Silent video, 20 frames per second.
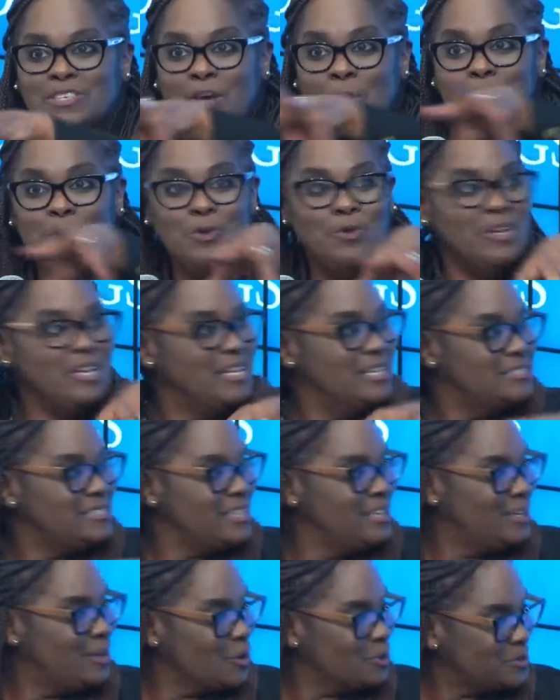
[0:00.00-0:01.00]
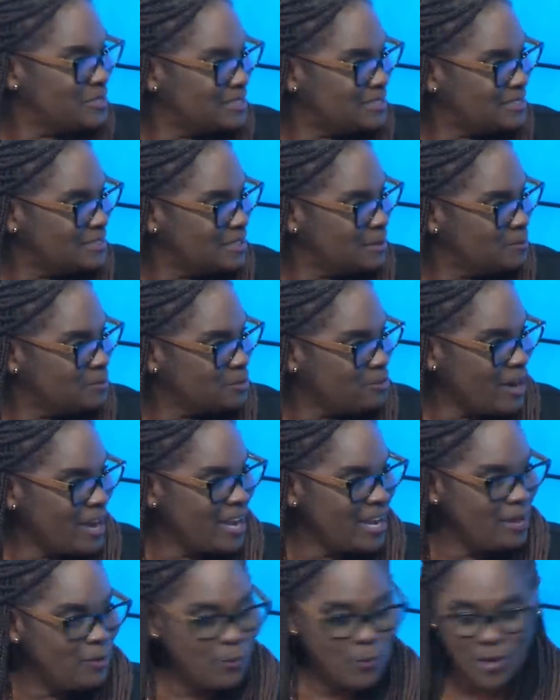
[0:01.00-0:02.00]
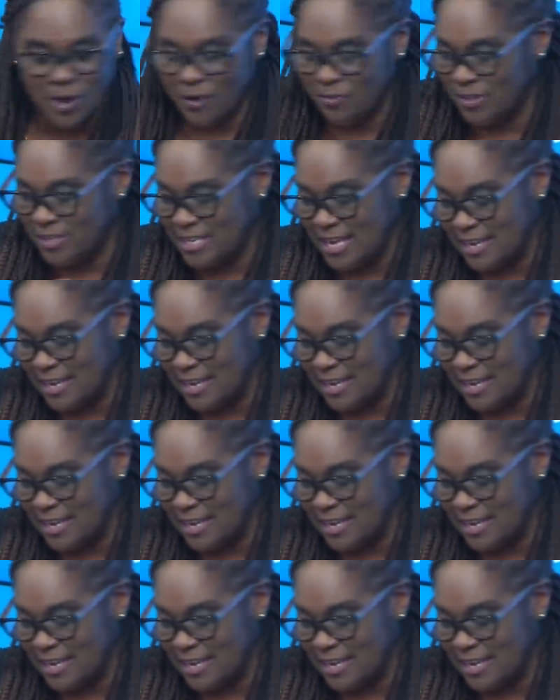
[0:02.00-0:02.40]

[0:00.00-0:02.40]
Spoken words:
communities, ecosystems, right? Where the